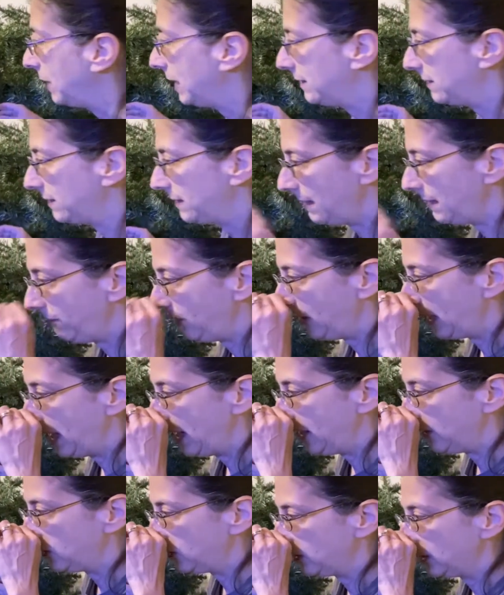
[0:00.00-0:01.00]
it's never
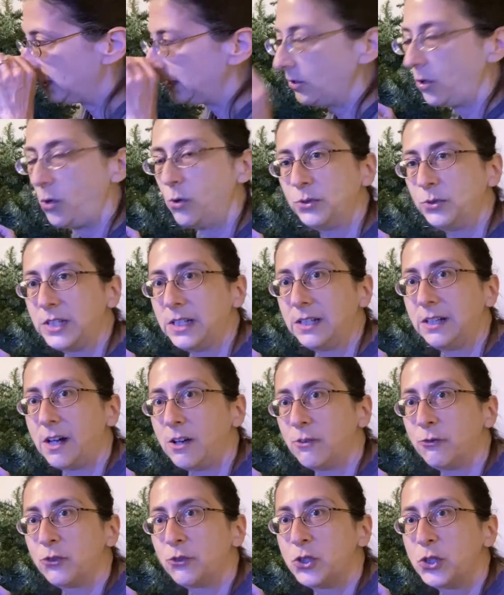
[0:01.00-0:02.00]
actually cold
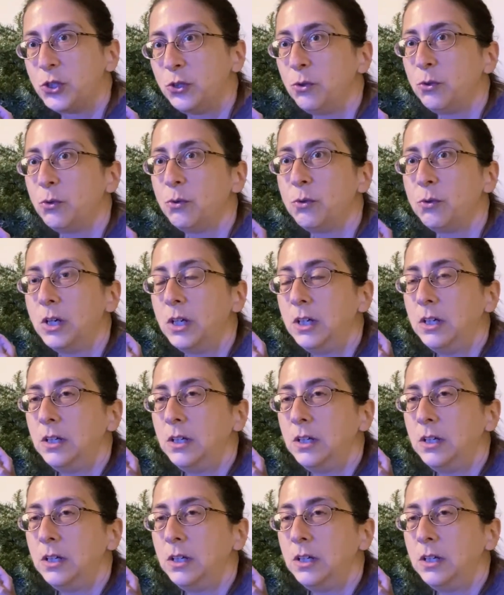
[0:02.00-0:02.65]
enough to